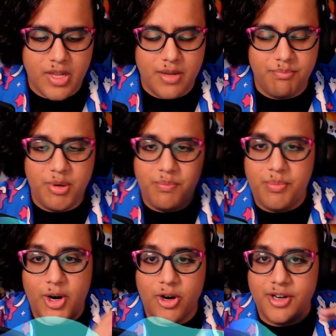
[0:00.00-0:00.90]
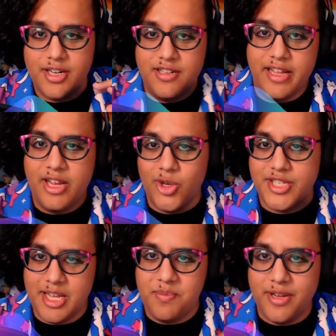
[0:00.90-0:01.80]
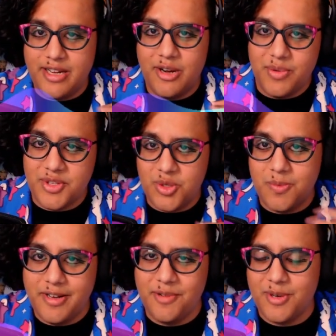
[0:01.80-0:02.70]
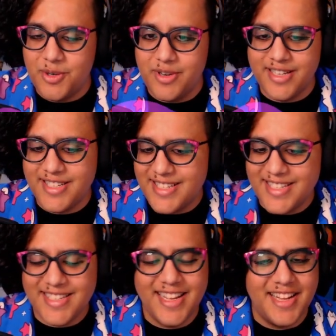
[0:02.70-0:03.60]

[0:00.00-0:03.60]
bombard Alejo's API with too many requests,